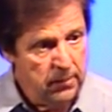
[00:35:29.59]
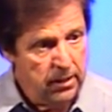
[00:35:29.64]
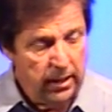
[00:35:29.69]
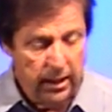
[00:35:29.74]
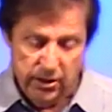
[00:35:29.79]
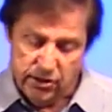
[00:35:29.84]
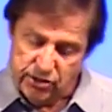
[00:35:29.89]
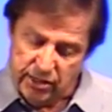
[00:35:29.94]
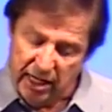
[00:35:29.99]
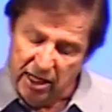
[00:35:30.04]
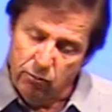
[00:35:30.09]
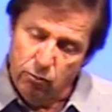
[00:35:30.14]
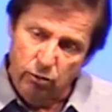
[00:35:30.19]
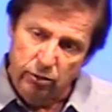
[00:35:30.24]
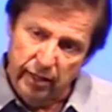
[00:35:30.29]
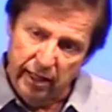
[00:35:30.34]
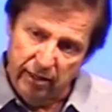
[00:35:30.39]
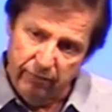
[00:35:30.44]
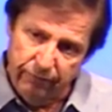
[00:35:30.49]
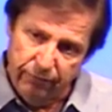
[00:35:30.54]
And Satan will
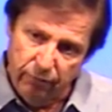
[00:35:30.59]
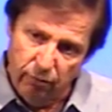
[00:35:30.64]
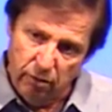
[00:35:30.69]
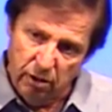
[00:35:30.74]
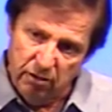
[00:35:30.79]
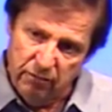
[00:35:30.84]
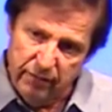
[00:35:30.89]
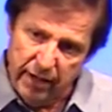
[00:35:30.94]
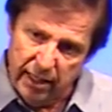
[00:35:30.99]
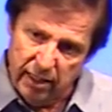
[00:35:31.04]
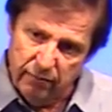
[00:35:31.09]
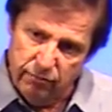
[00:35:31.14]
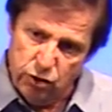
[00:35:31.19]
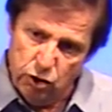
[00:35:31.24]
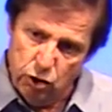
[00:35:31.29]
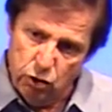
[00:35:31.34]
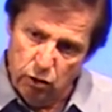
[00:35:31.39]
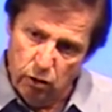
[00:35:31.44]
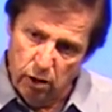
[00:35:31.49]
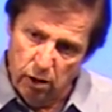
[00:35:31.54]
take full advantage
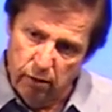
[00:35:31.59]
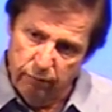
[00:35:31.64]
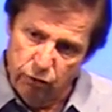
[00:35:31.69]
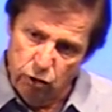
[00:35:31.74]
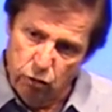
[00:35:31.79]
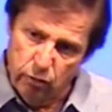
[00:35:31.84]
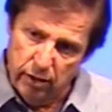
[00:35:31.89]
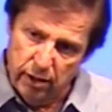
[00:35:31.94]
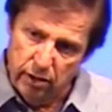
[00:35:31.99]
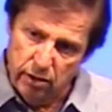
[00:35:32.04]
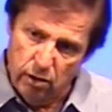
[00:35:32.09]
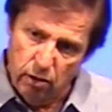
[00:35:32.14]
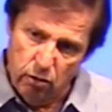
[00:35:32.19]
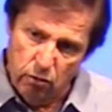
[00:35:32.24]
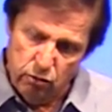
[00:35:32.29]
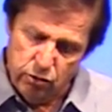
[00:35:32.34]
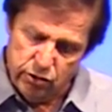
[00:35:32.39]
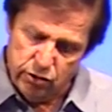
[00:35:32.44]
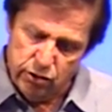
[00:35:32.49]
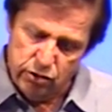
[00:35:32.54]
of you in
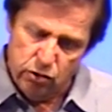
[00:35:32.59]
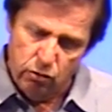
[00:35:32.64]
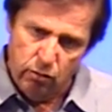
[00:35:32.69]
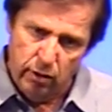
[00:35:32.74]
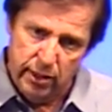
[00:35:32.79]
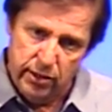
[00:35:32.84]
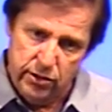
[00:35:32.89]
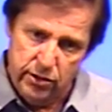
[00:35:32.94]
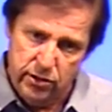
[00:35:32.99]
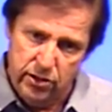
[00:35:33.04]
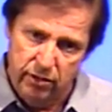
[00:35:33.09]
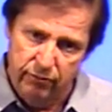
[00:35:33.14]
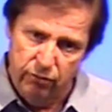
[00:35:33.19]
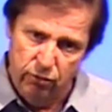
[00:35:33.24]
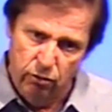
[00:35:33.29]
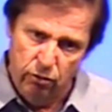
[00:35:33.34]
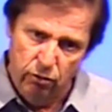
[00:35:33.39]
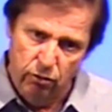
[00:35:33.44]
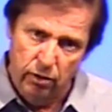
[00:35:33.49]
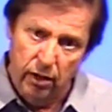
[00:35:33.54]
those situations if
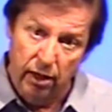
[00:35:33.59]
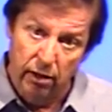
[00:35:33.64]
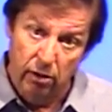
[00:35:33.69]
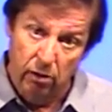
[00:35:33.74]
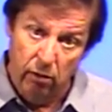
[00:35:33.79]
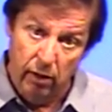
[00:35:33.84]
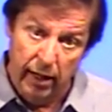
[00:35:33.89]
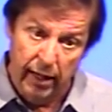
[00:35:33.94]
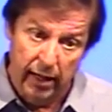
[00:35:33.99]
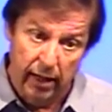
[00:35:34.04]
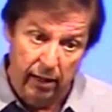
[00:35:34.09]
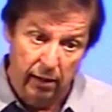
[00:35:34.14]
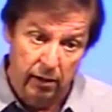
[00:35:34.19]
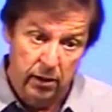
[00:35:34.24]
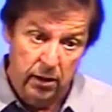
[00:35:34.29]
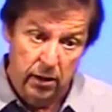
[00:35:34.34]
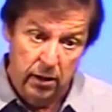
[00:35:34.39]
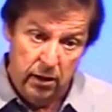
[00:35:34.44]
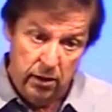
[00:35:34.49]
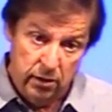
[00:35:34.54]
you do not know how
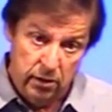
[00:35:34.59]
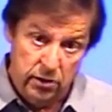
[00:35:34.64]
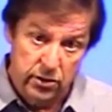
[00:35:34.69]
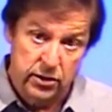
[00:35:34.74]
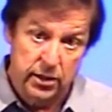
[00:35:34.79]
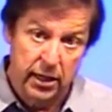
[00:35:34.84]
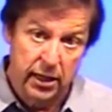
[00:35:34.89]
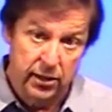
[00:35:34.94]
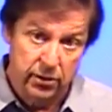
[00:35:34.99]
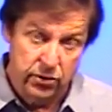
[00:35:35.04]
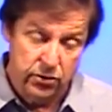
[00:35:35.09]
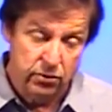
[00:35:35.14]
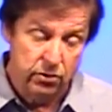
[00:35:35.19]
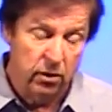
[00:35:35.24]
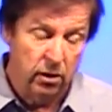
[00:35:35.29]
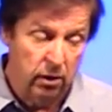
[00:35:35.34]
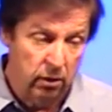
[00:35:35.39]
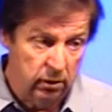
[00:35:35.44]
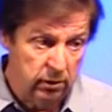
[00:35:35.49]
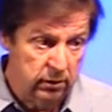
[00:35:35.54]
to stand
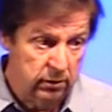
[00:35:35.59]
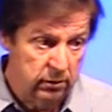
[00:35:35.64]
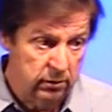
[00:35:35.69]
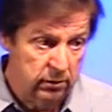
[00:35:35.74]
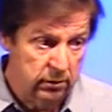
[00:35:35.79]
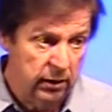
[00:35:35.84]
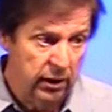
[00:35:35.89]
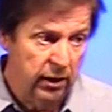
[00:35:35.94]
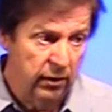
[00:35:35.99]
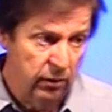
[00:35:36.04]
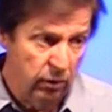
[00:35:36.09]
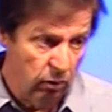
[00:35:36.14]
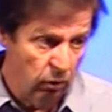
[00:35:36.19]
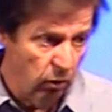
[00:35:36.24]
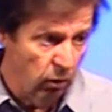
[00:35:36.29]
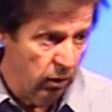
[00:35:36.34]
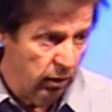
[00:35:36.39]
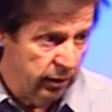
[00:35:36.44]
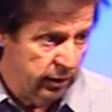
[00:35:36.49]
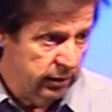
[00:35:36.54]
strong in the
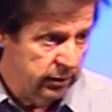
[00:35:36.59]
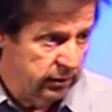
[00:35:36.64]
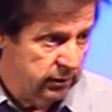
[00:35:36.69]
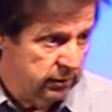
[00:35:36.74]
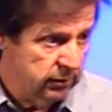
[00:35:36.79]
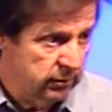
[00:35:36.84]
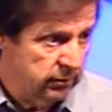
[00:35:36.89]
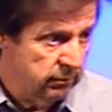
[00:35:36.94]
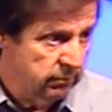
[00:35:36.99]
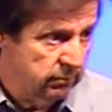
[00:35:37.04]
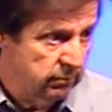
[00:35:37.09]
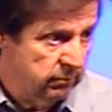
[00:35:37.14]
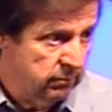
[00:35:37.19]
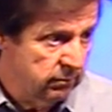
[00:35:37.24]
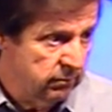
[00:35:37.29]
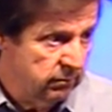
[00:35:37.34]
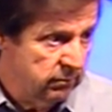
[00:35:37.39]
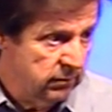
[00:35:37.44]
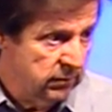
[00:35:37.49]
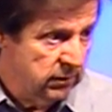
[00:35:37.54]
Lord.
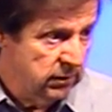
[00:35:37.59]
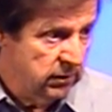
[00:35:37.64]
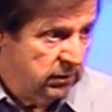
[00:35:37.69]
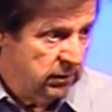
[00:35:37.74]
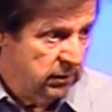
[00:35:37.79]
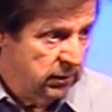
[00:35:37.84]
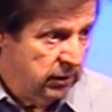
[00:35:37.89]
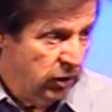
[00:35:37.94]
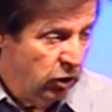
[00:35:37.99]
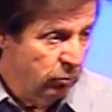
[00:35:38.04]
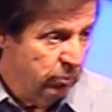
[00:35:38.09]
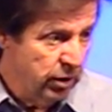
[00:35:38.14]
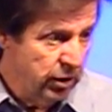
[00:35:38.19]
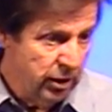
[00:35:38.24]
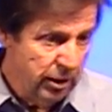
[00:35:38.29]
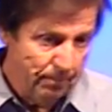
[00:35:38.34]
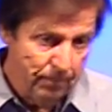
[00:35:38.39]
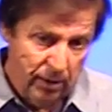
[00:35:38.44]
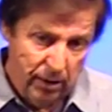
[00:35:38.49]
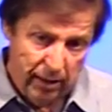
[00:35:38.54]
He'll
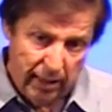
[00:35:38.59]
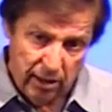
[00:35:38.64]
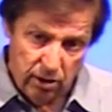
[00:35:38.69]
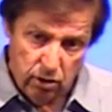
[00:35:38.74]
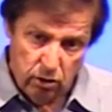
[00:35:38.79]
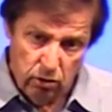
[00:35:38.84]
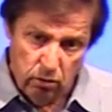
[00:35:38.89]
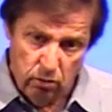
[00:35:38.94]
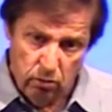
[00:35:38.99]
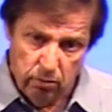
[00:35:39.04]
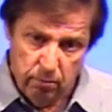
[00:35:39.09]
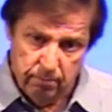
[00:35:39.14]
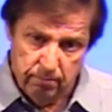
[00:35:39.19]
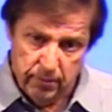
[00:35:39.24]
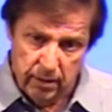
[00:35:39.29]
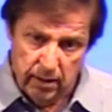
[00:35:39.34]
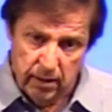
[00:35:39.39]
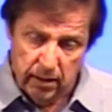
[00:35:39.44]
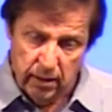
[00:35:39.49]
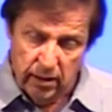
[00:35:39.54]
manipulate you,
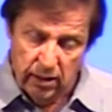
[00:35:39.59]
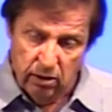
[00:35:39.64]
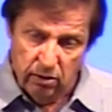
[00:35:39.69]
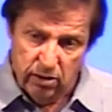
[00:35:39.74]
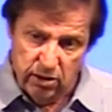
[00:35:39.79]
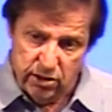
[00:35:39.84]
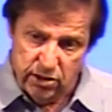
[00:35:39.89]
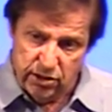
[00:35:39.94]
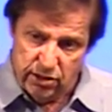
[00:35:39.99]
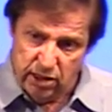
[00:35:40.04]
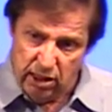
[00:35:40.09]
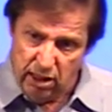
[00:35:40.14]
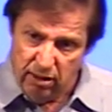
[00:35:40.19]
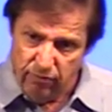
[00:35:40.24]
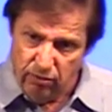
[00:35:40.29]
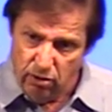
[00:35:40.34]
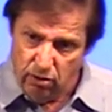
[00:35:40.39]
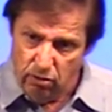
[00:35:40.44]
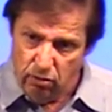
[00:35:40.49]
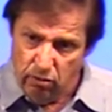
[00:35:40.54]
he'll deceive
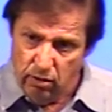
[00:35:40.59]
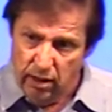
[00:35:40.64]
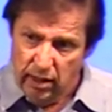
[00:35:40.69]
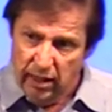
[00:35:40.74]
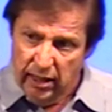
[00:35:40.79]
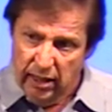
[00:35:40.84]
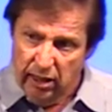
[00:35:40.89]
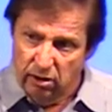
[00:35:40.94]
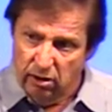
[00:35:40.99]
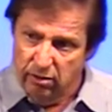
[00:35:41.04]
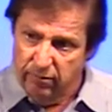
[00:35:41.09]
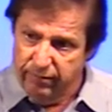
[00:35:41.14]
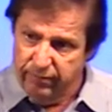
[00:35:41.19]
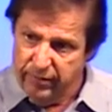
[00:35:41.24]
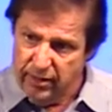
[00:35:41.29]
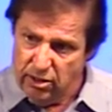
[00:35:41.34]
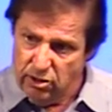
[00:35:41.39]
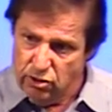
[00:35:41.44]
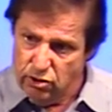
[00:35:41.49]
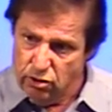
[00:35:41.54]
you, he'll
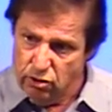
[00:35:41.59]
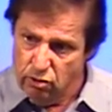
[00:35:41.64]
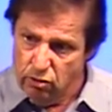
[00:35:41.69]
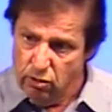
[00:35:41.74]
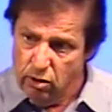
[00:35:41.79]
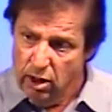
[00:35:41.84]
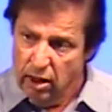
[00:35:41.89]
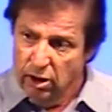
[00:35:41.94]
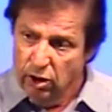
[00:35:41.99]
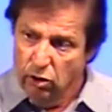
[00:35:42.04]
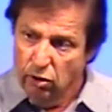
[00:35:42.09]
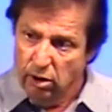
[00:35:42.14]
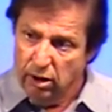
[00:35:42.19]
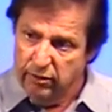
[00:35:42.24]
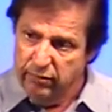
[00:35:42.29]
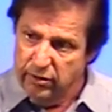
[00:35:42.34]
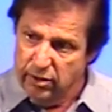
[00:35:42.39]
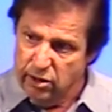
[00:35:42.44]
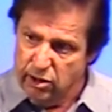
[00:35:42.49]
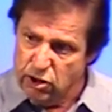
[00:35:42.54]
defeat you, you'll
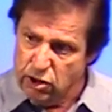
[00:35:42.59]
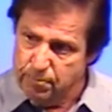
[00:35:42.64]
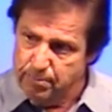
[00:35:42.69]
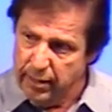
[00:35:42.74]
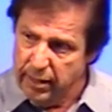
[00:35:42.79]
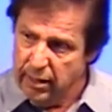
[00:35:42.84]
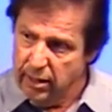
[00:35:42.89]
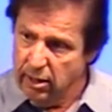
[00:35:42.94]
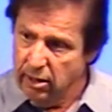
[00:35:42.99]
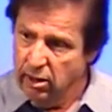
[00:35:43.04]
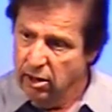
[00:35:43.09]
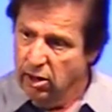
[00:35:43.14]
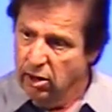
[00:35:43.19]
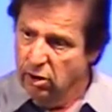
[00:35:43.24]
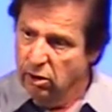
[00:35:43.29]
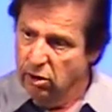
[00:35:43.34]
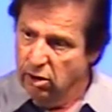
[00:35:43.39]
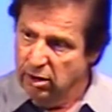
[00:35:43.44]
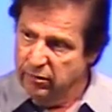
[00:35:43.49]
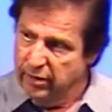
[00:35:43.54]
live in despair,
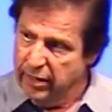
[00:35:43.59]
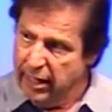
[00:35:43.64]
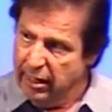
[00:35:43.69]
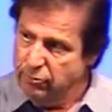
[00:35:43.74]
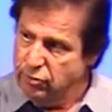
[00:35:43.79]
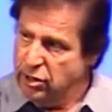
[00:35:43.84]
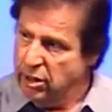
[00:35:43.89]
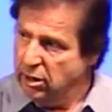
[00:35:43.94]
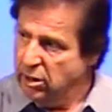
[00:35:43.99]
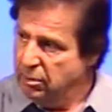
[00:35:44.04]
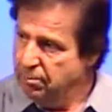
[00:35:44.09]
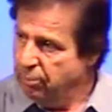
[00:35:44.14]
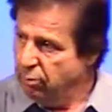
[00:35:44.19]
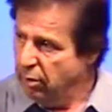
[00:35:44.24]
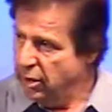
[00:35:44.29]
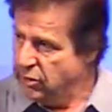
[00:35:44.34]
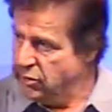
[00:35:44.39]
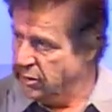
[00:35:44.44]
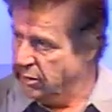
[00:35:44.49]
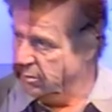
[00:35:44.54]
you'll live in abject
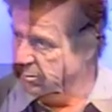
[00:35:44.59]
depression.